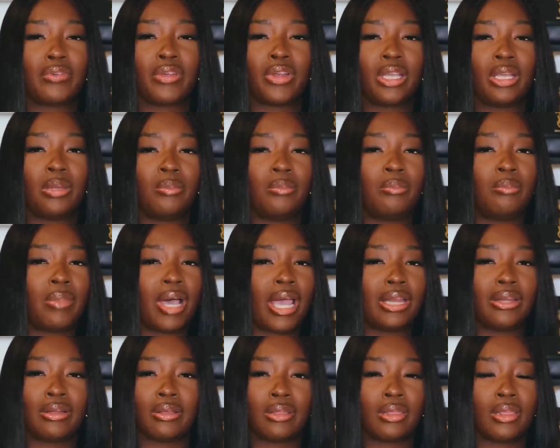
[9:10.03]
very
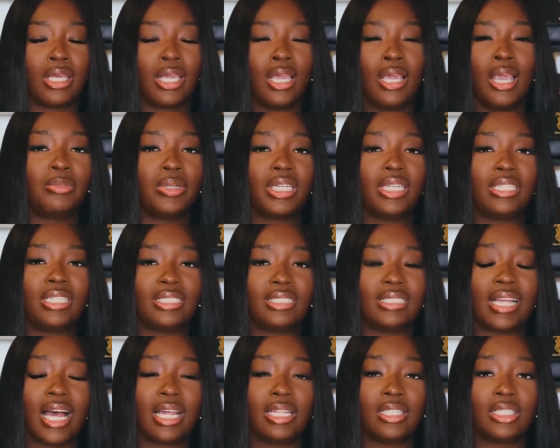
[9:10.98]
minor thing, but it does
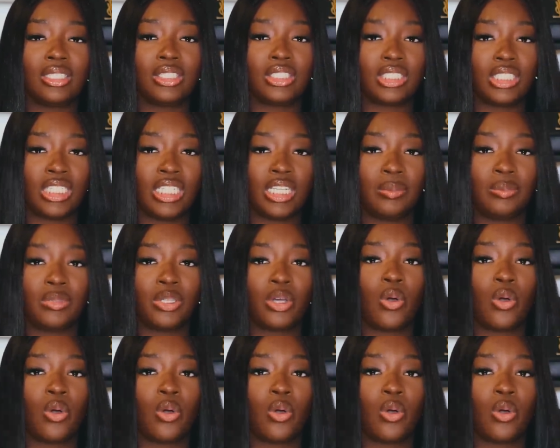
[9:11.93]
not look cheap.